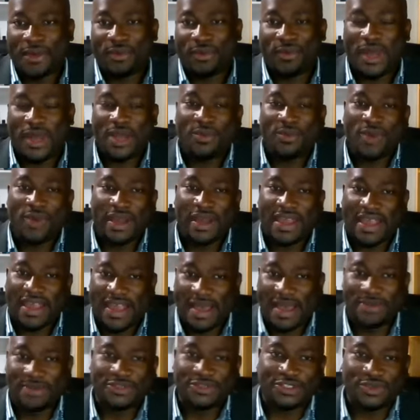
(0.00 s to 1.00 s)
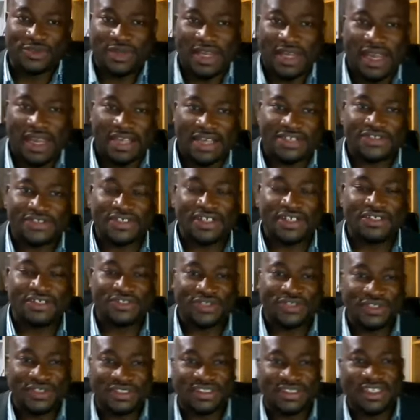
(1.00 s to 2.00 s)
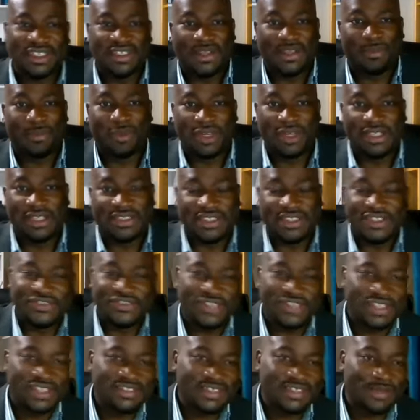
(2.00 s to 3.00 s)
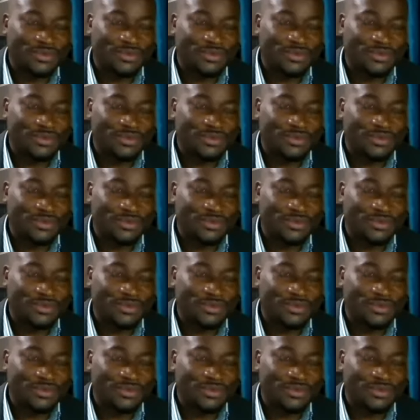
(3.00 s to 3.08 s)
When, when it comes to elections, you see the politicians,